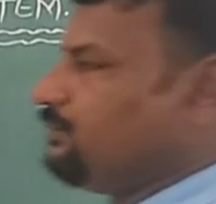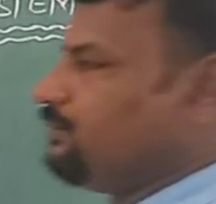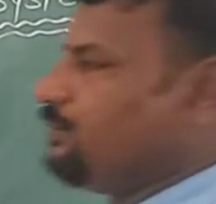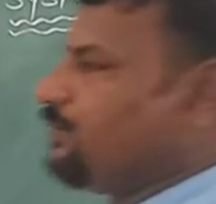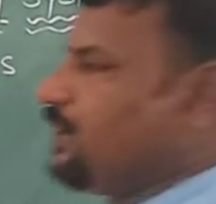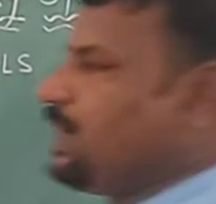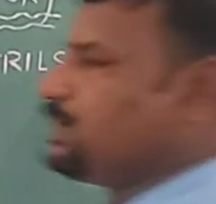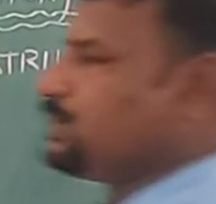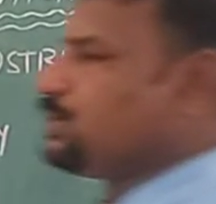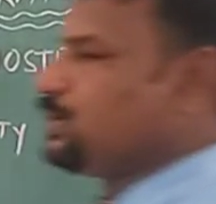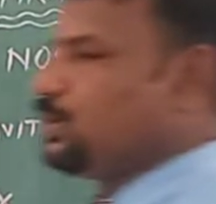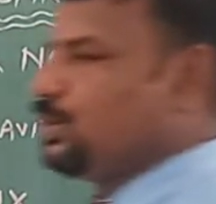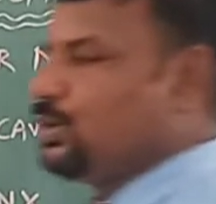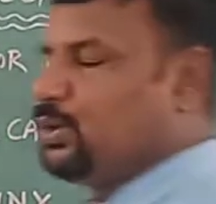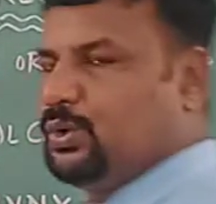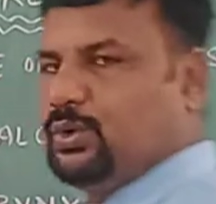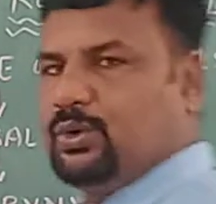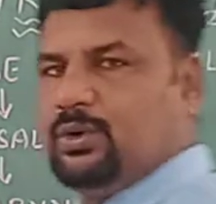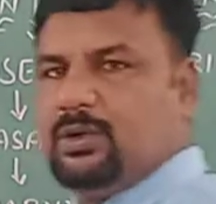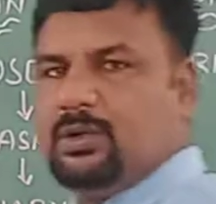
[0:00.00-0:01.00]
we want to
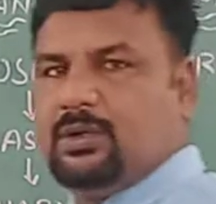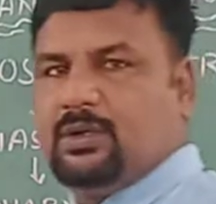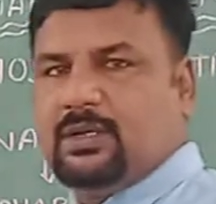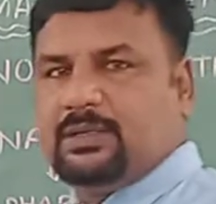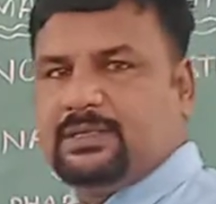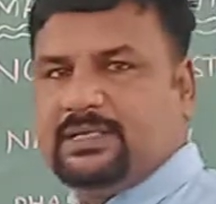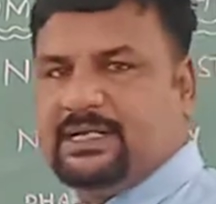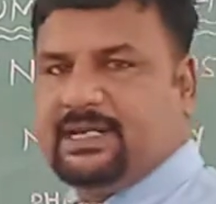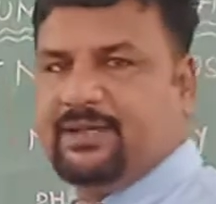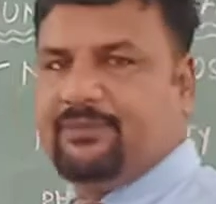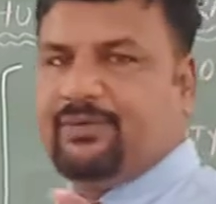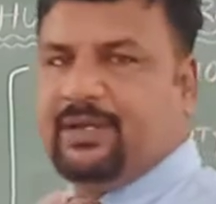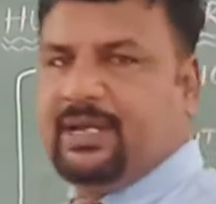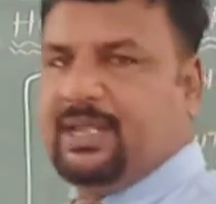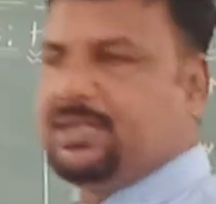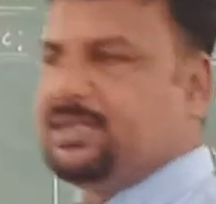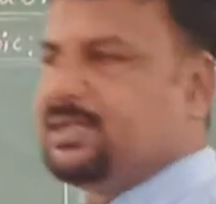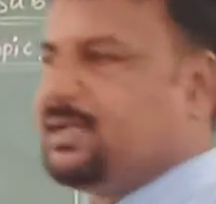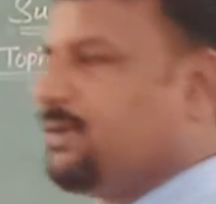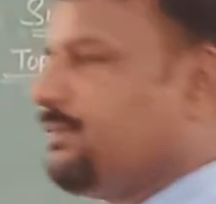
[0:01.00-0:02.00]
know the
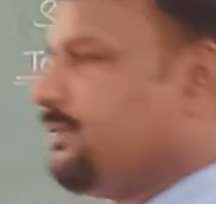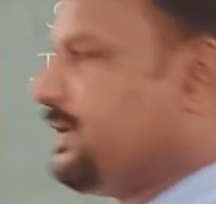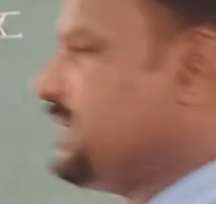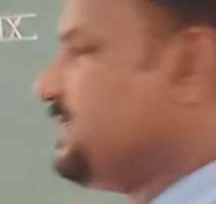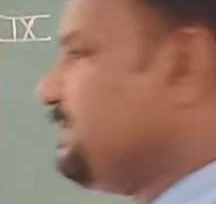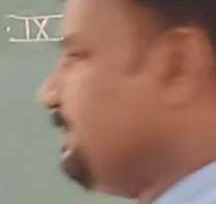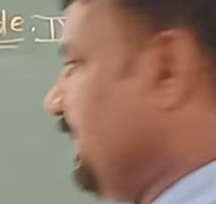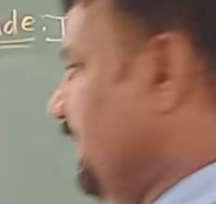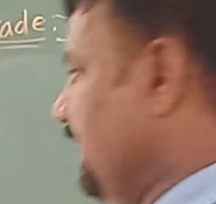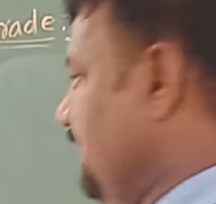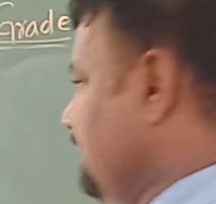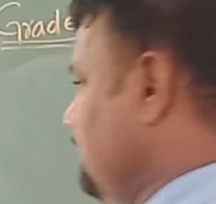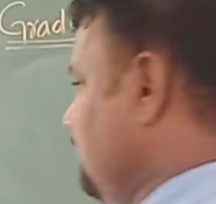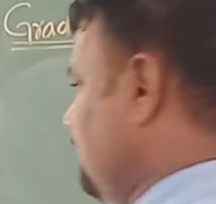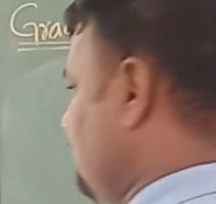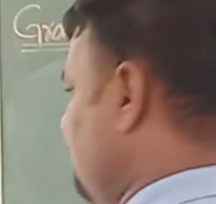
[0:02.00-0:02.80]
definition of respiration.